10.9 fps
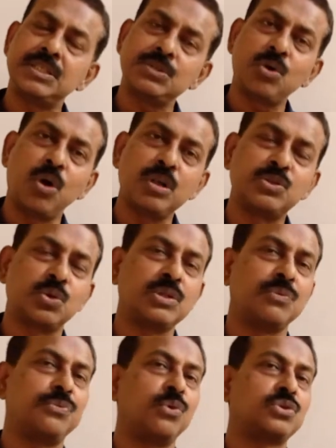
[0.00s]
is also the
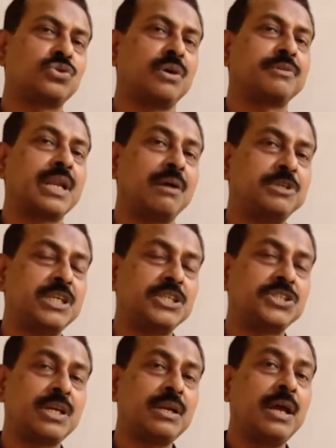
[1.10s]
force of
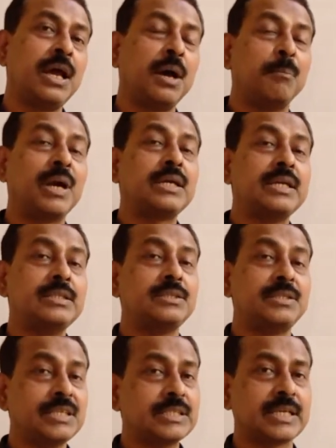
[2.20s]
gravitation, but in
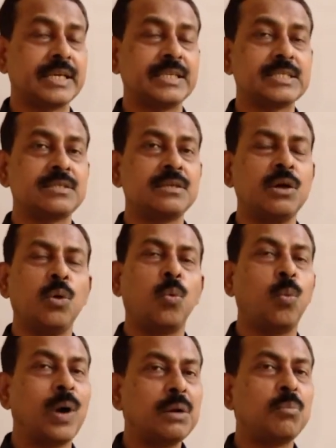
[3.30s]
this case,
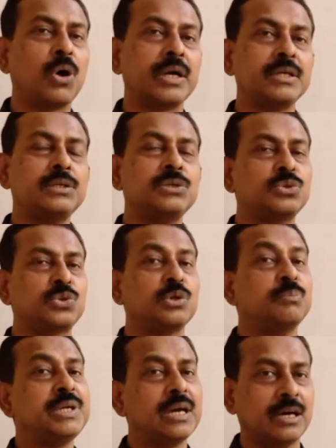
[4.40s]
one body should
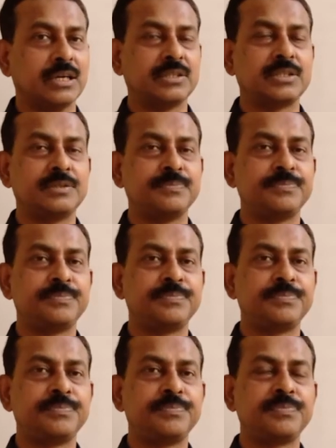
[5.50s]
be Earth.
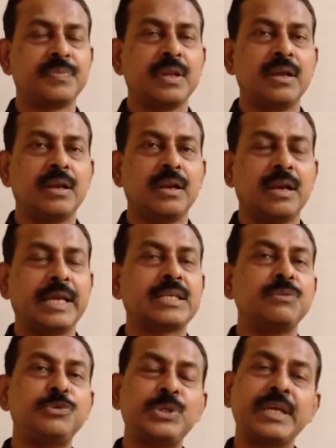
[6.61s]
Like
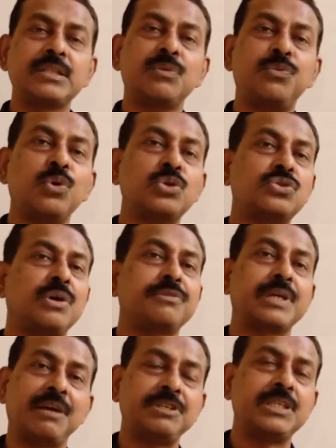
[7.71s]
if you take the force of
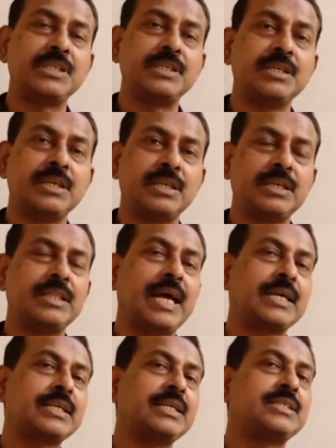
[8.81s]
gravity, in
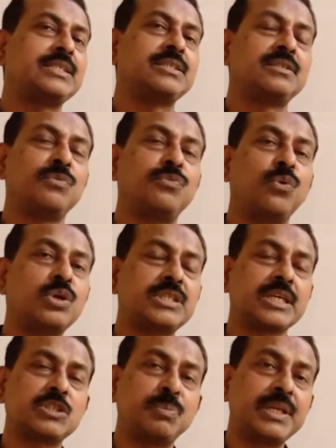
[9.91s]
that case, it is the force
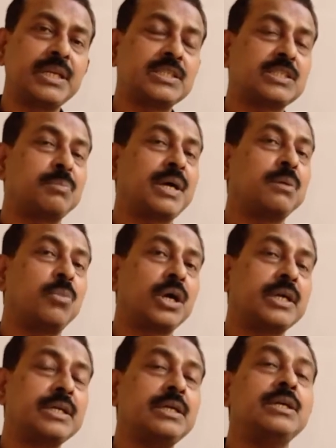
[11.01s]
experienced by a
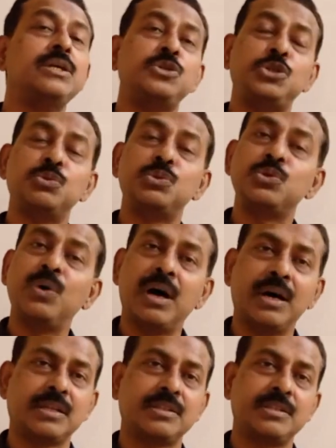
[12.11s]
body due to Earth.